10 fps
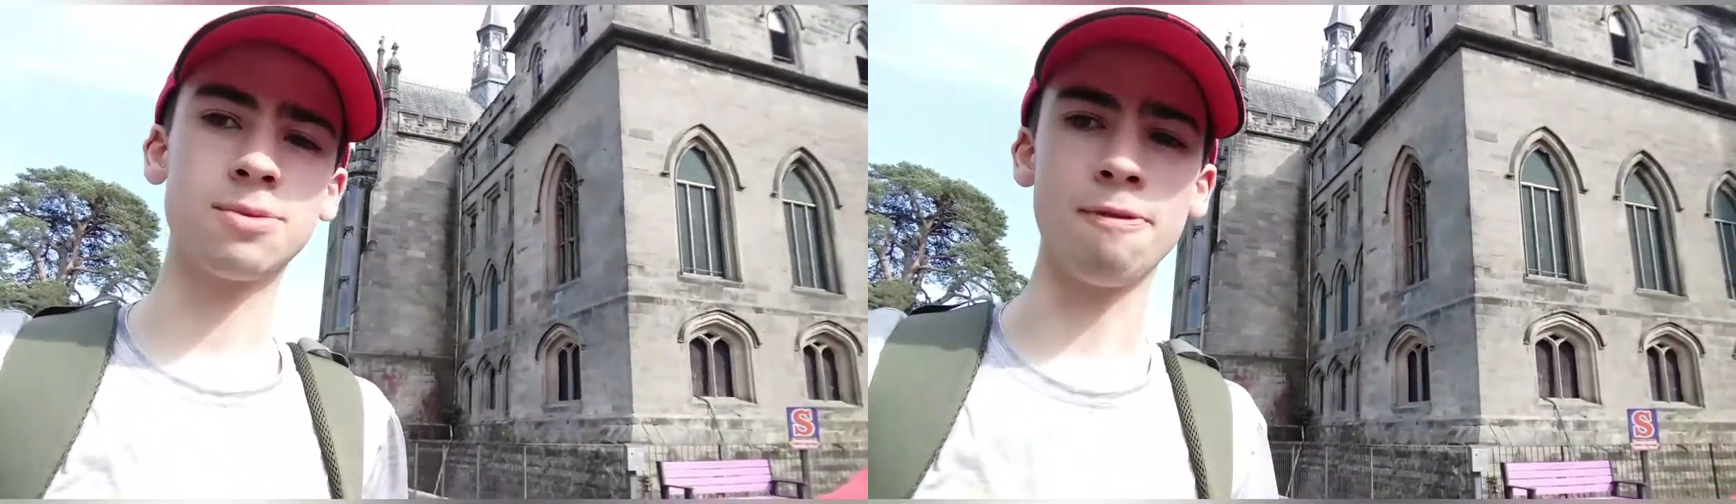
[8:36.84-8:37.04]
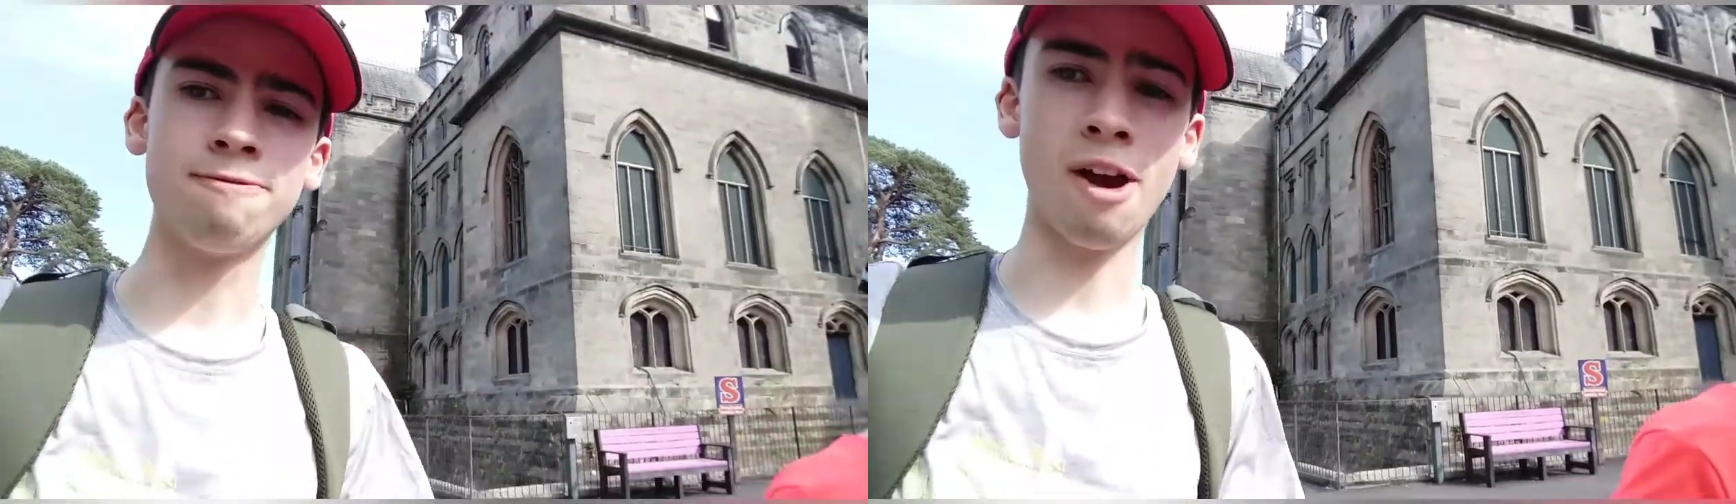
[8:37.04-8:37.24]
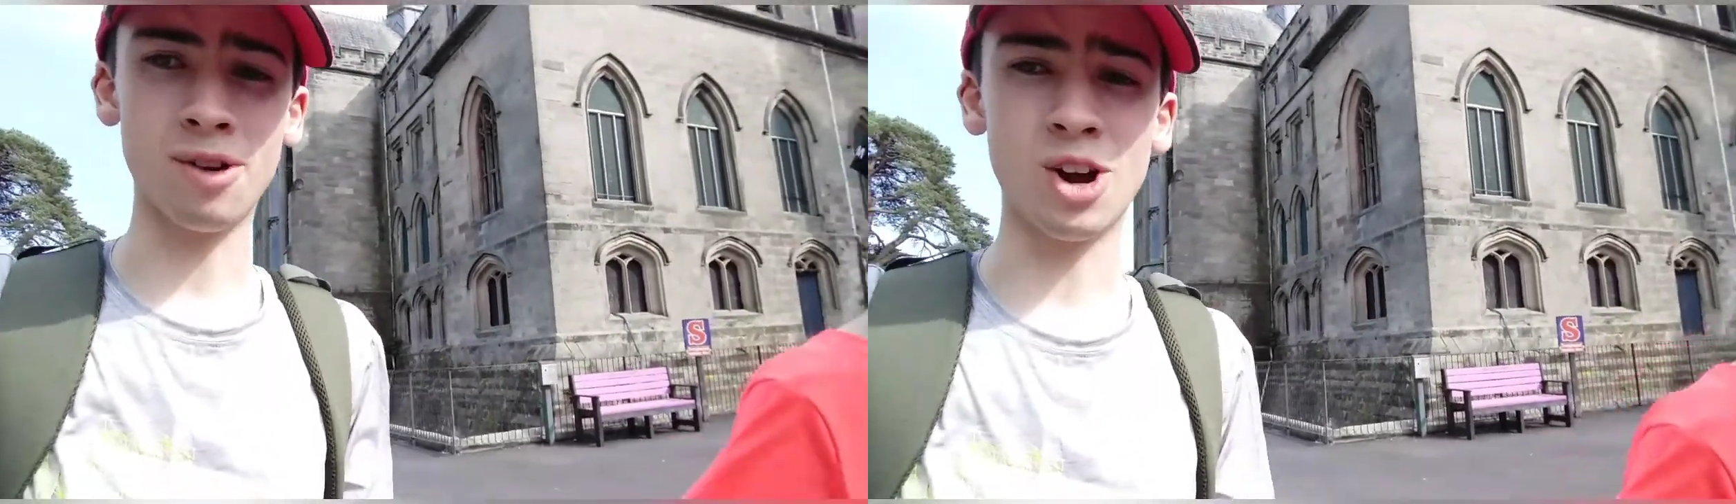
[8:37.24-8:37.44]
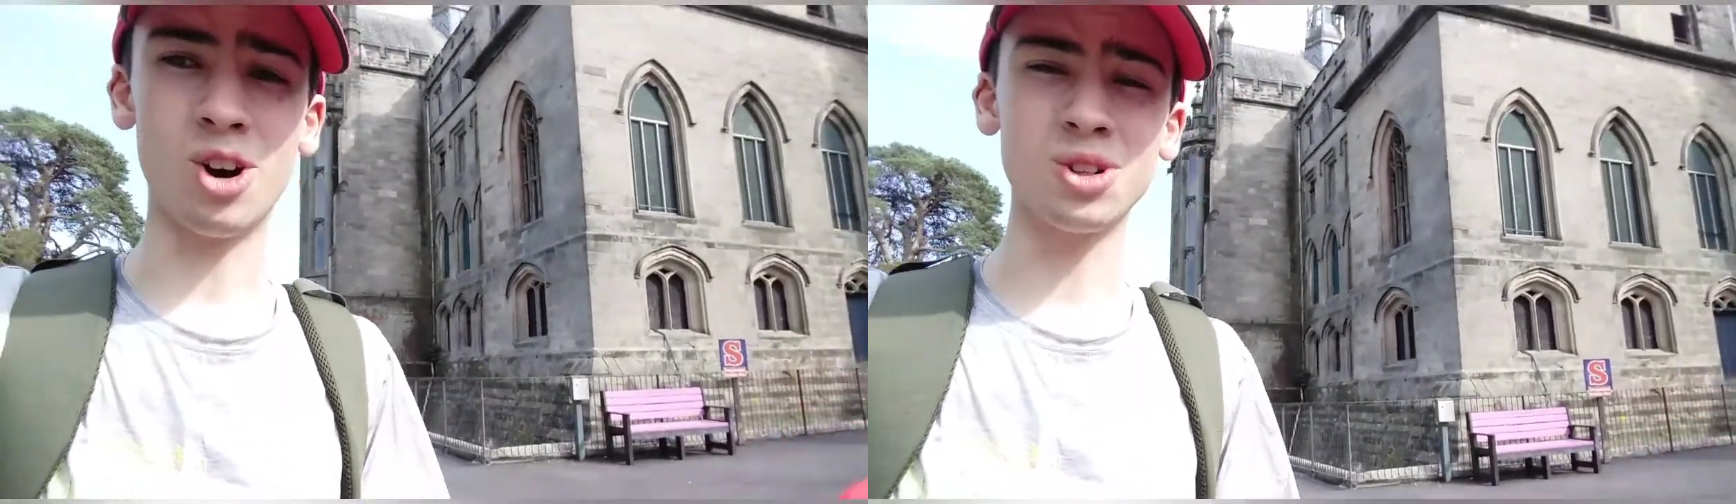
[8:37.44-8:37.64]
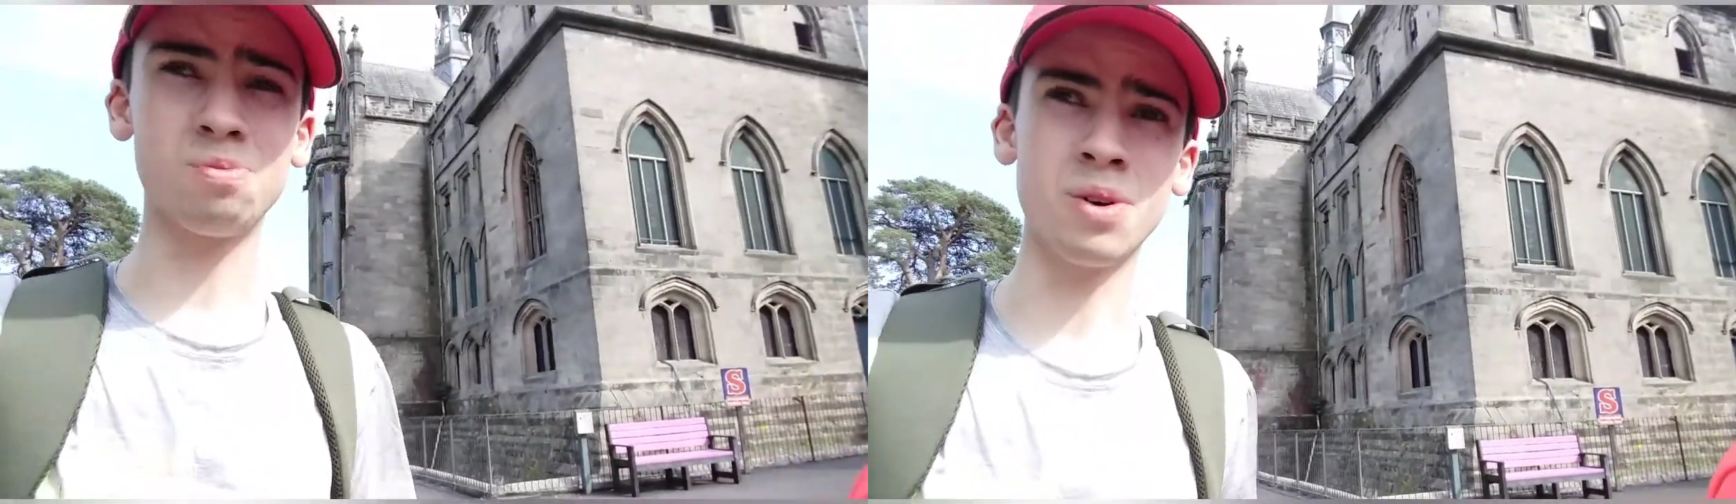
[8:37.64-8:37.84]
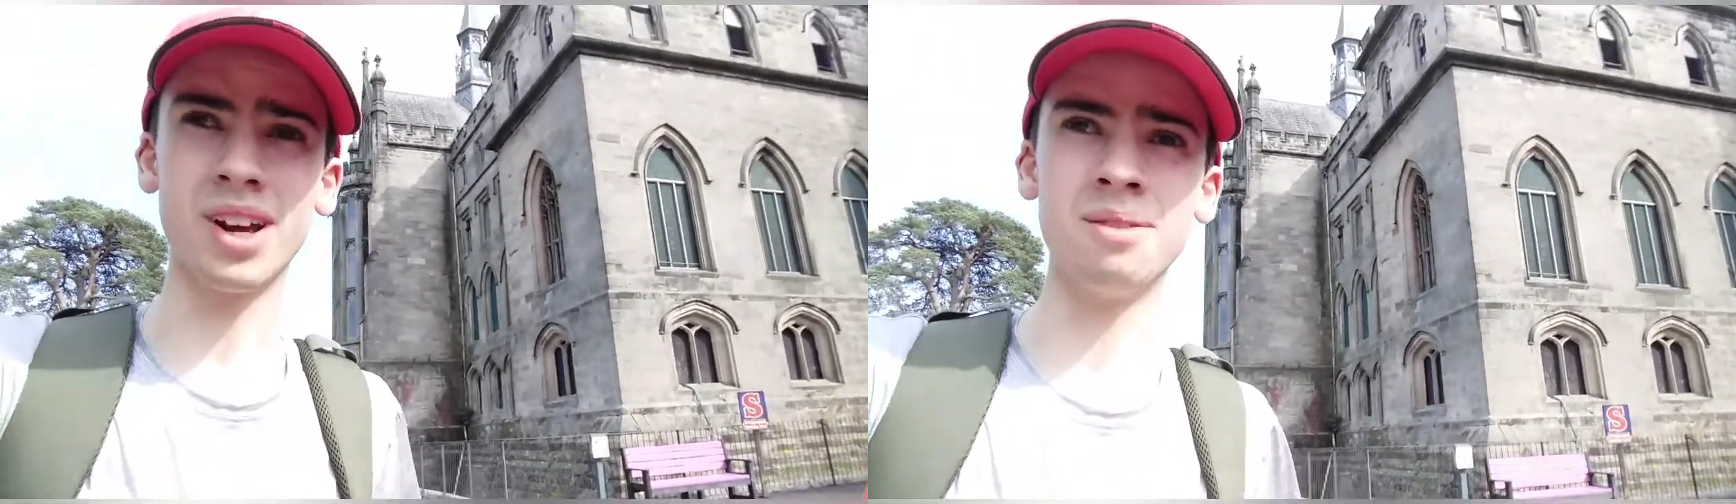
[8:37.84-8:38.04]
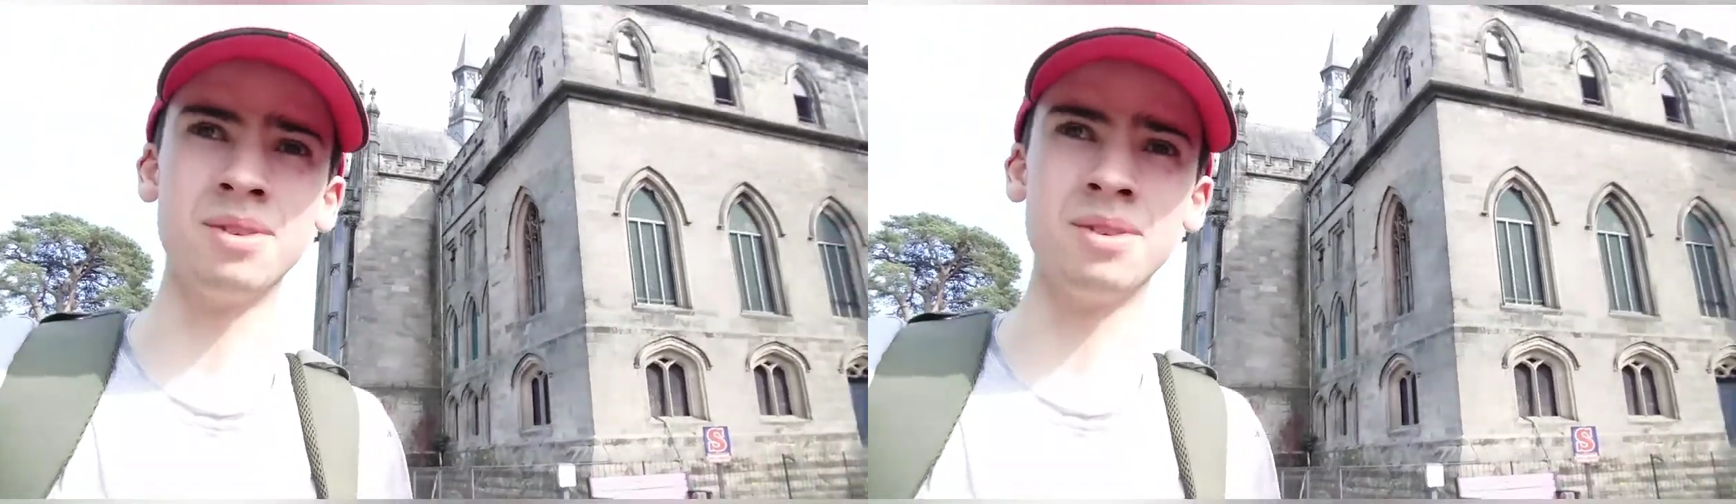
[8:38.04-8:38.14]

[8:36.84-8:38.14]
been very hot, but